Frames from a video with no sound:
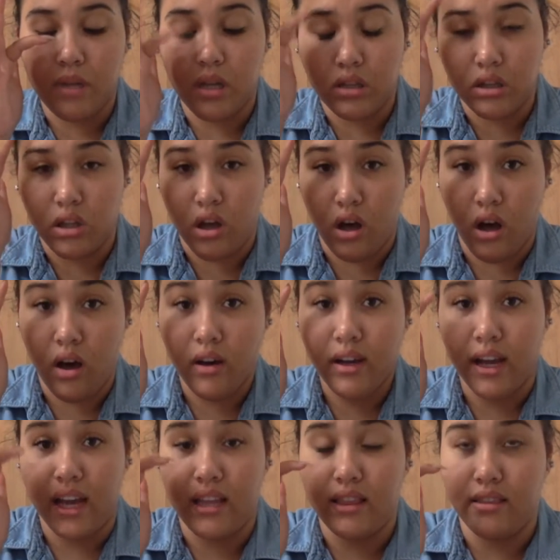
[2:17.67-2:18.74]
long
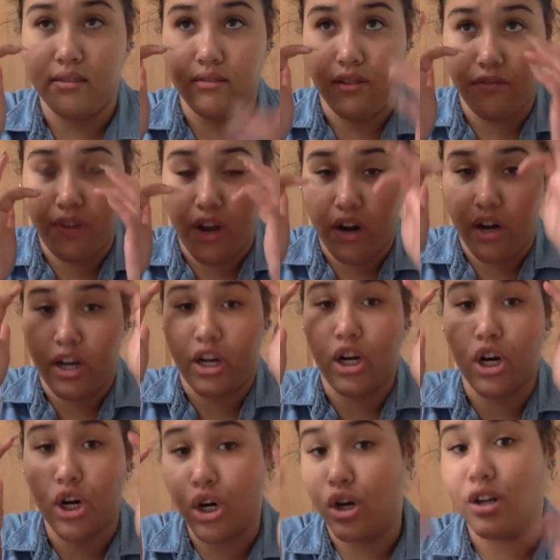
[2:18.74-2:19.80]
and very
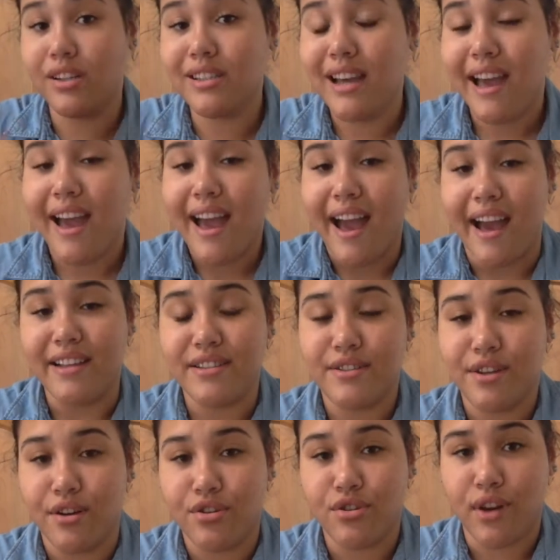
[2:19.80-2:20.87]
curled, and
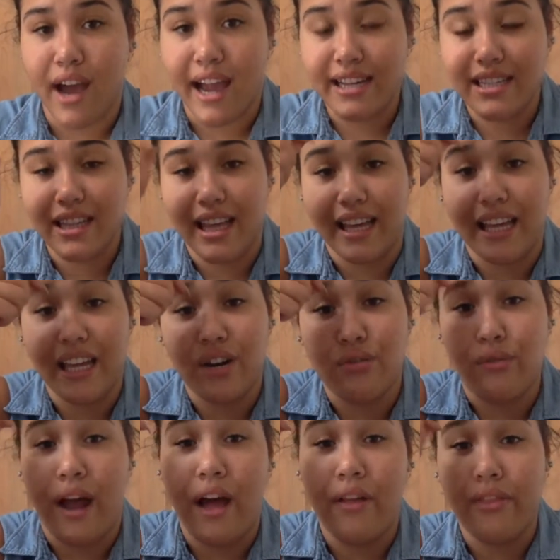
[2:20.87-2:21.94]
so trying to like get
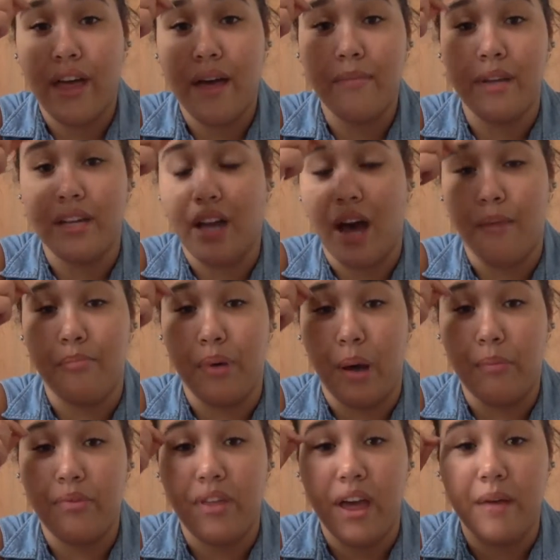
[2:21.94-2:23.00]
around them and not
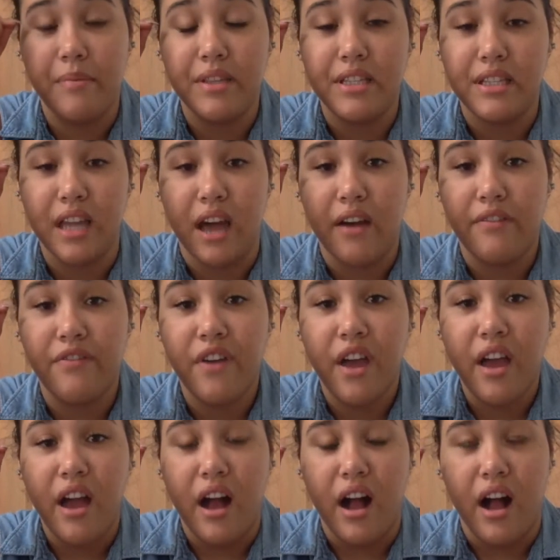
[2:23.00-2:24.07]
bump them and stuff
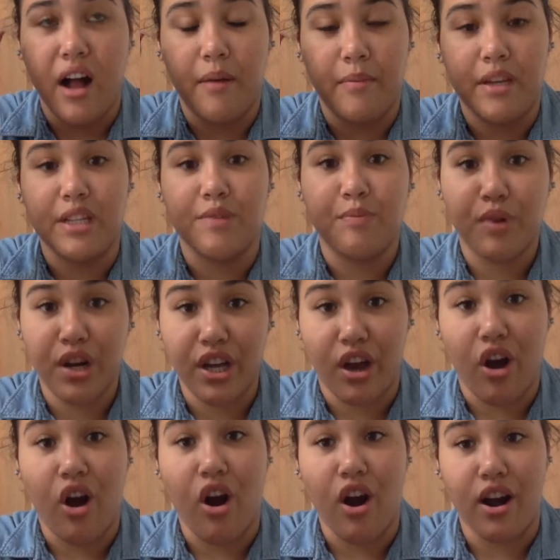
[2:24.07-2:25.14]
is pretty
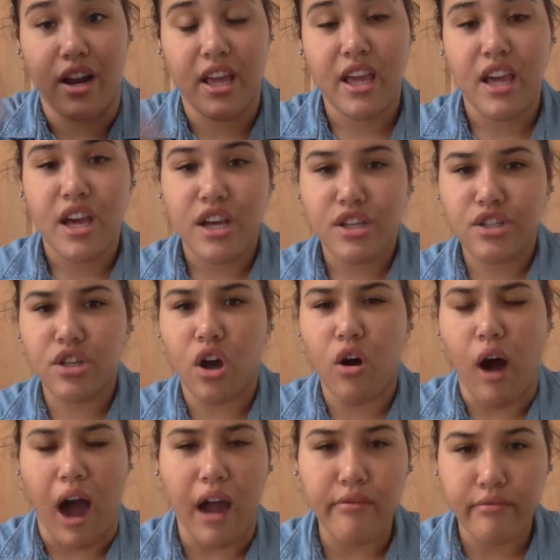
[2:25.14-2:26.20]
hard.
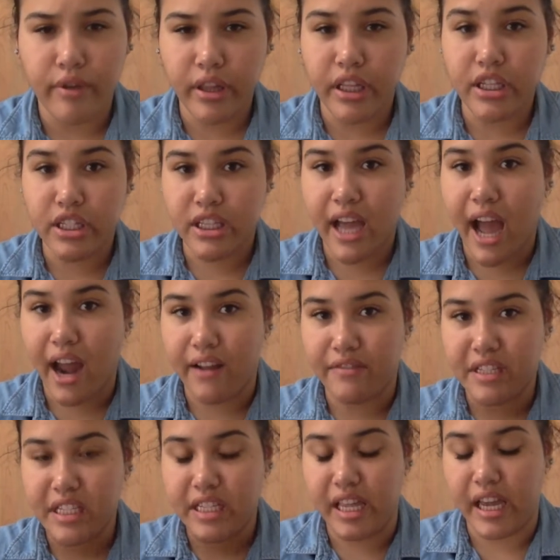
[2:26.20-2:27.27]
So I really just kind of
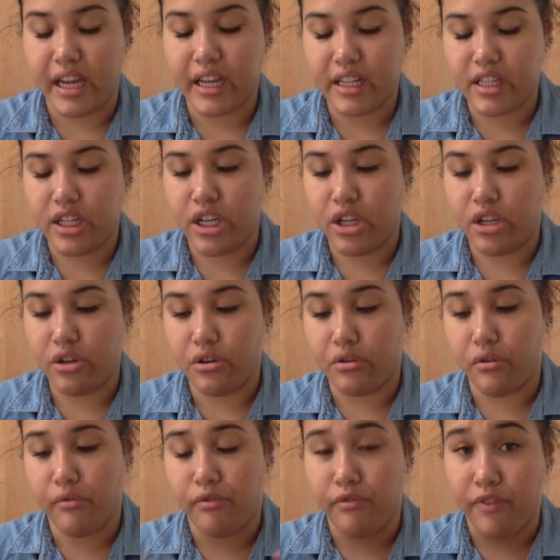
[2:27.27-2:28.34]
stick to
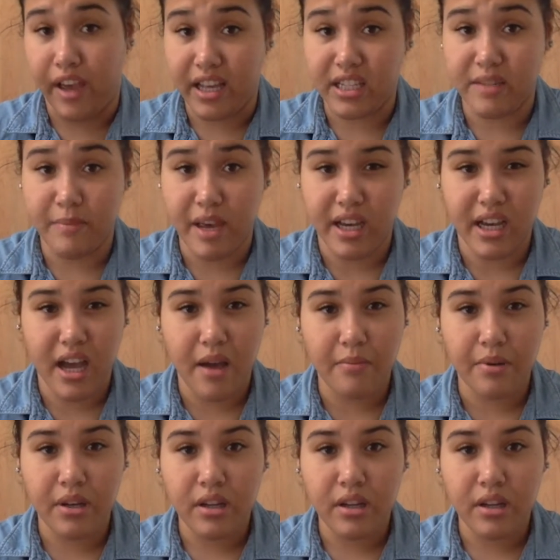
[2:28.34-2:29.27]
face makeup